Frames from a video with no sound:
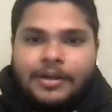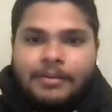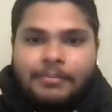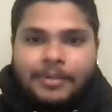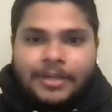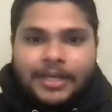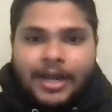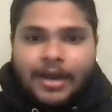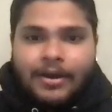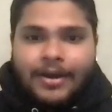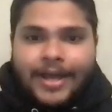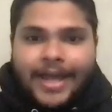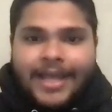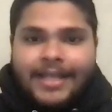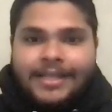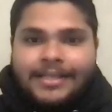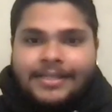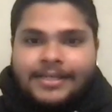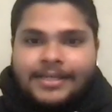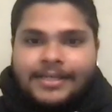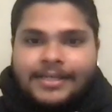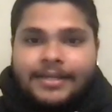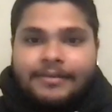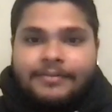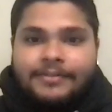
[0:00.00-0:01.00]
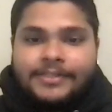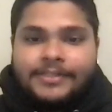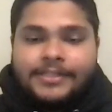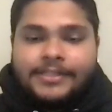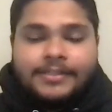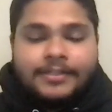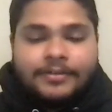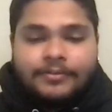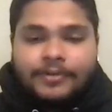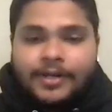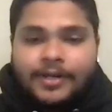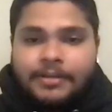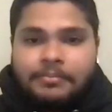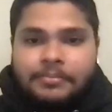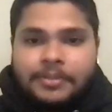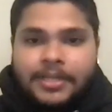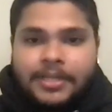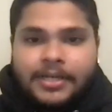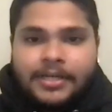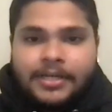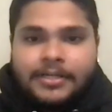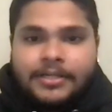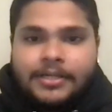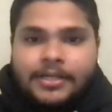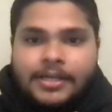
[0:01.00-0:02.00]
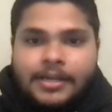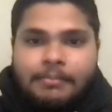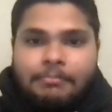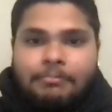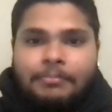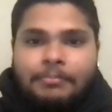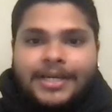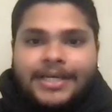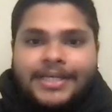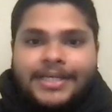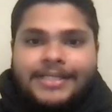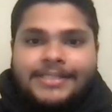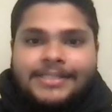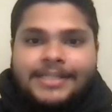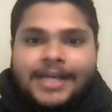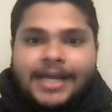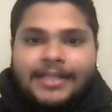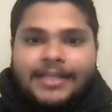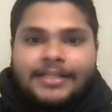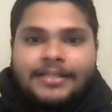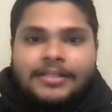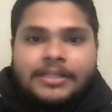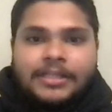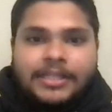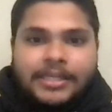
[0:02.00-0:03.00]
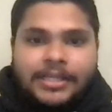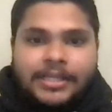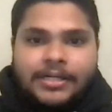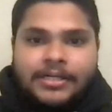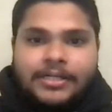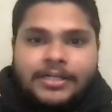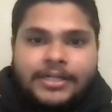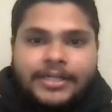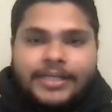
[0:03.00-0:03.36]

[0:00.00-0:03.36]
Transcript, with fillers: But now Anthony Davis is a great player, but he's not the leader.